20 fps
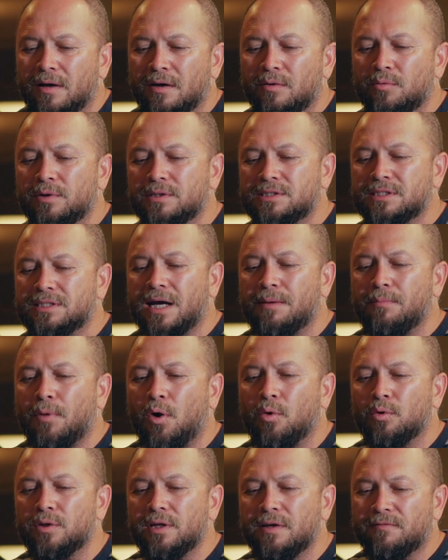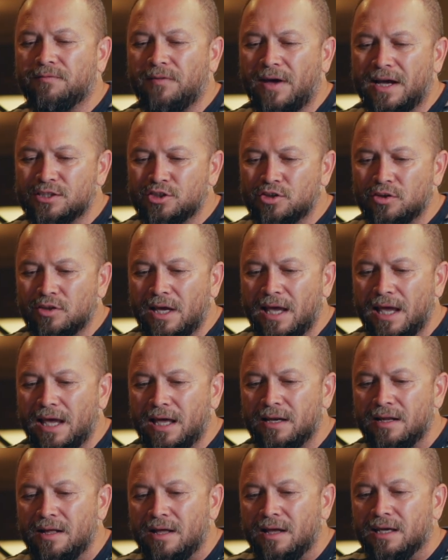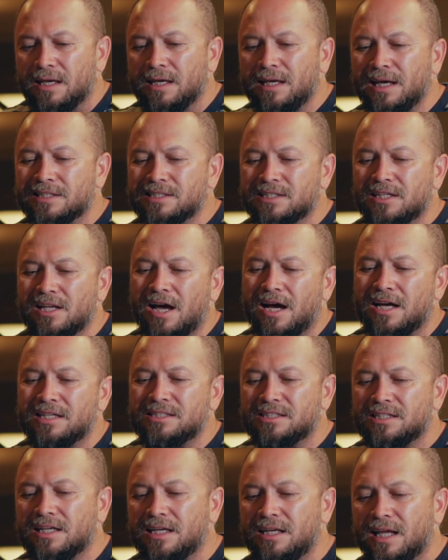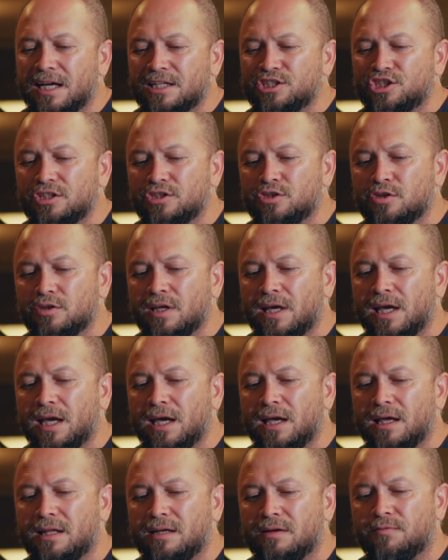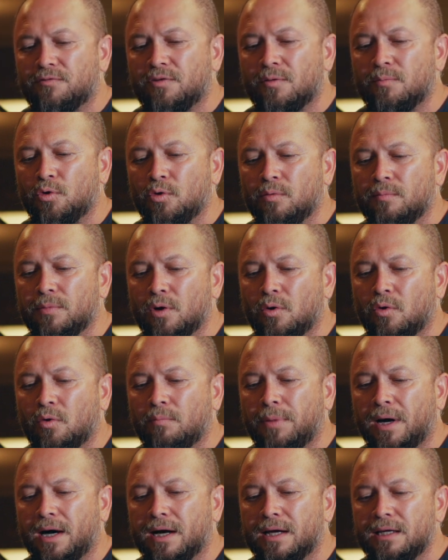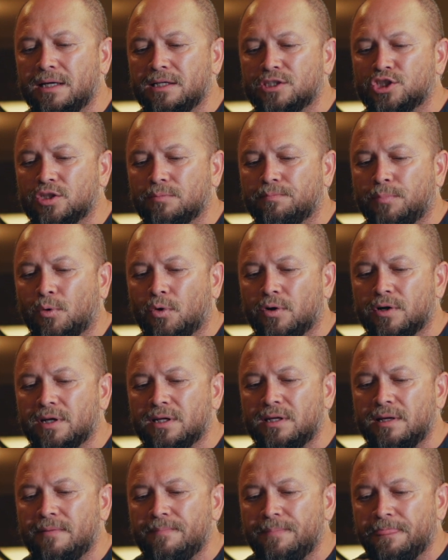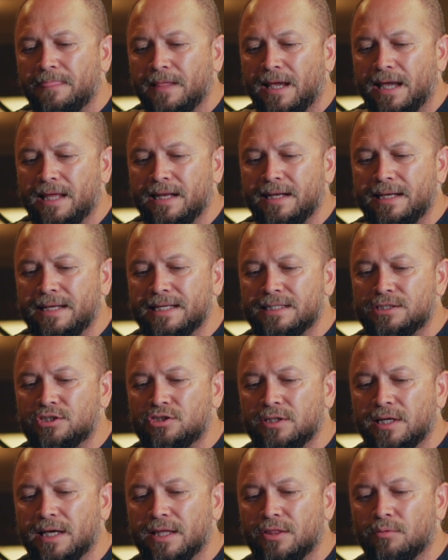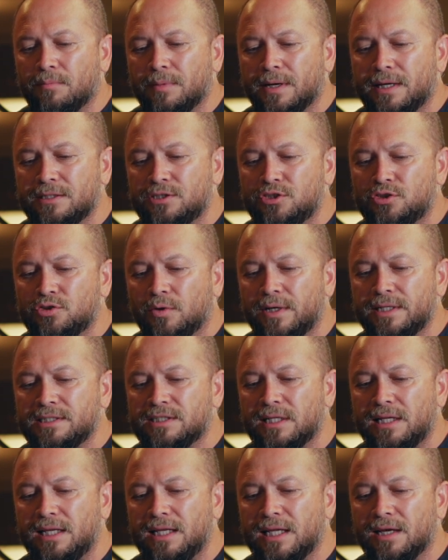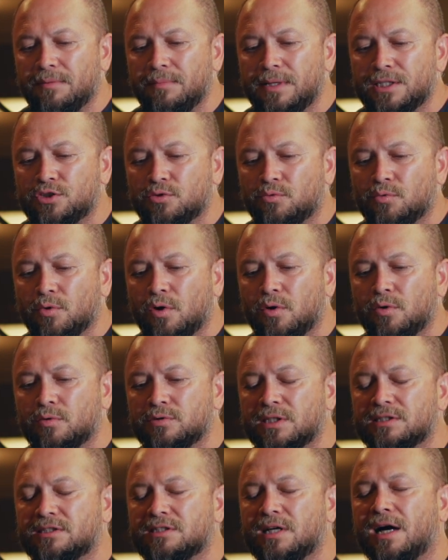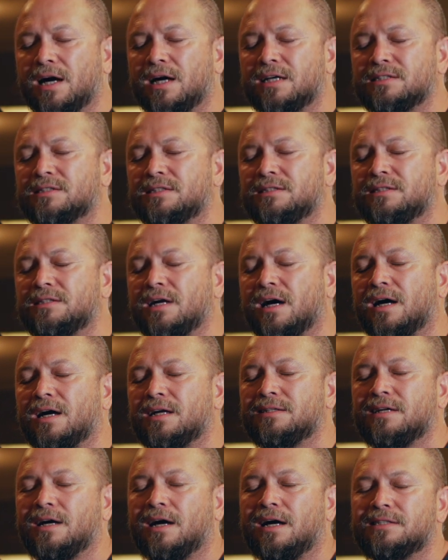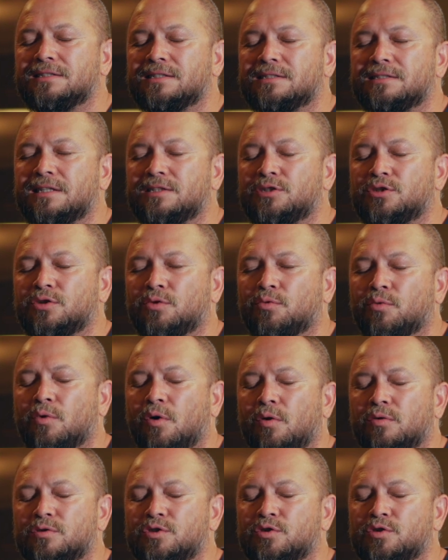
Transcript: We stop holding fast to the head. He has lost connection to the head, from whom the whole body, supported and knit together by its joints and ligaments, grows as God causes it to grow.